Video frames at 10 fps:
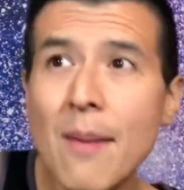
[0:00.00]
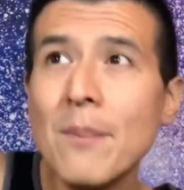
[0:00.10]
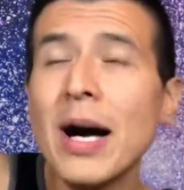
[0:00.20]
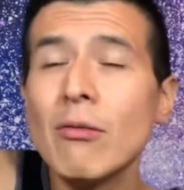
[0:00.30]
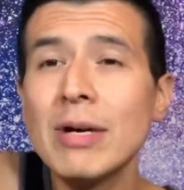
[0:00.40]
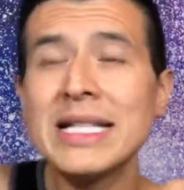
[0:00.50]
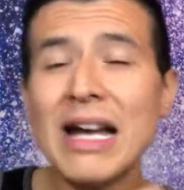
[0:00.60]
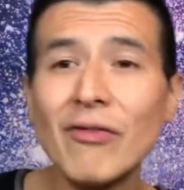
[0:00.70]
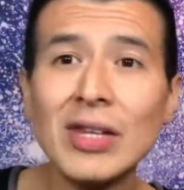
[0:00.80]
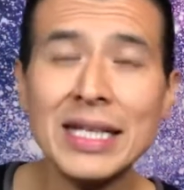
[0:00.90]
but we
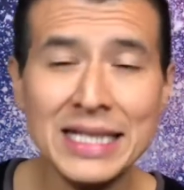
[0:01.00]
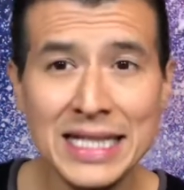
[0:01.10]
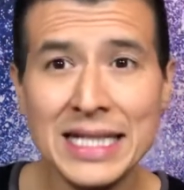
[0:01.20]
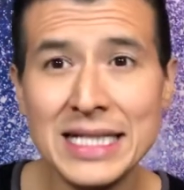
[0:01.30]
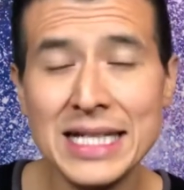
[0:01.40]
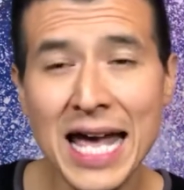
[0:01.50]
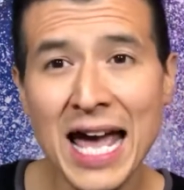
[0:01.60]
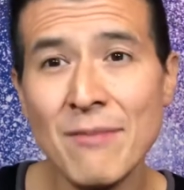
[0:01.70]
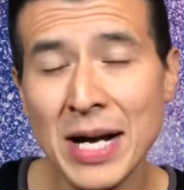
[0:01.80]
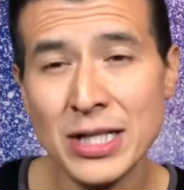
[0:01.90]
definitely need to
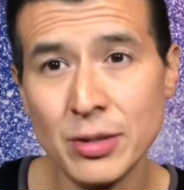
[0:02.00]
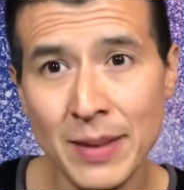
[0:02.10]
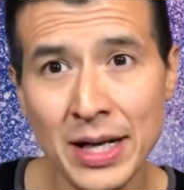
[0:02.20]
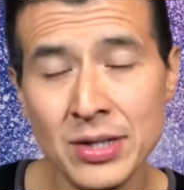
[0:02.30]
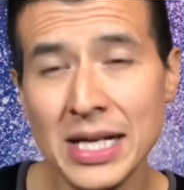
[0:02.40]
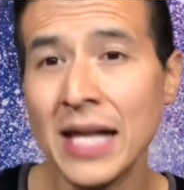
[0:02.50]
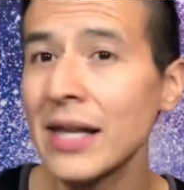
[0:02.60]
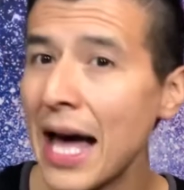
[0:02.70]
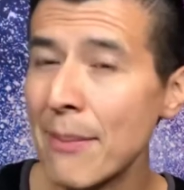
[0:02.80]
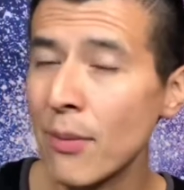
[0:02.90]
have monster battles a
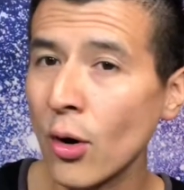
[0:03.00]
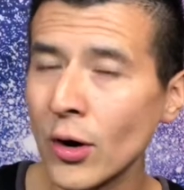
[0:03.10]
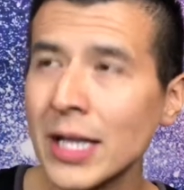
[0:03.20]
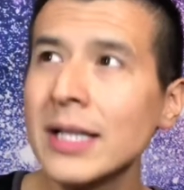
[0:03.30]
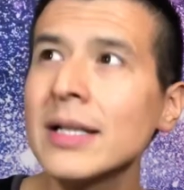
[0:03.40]
lot more.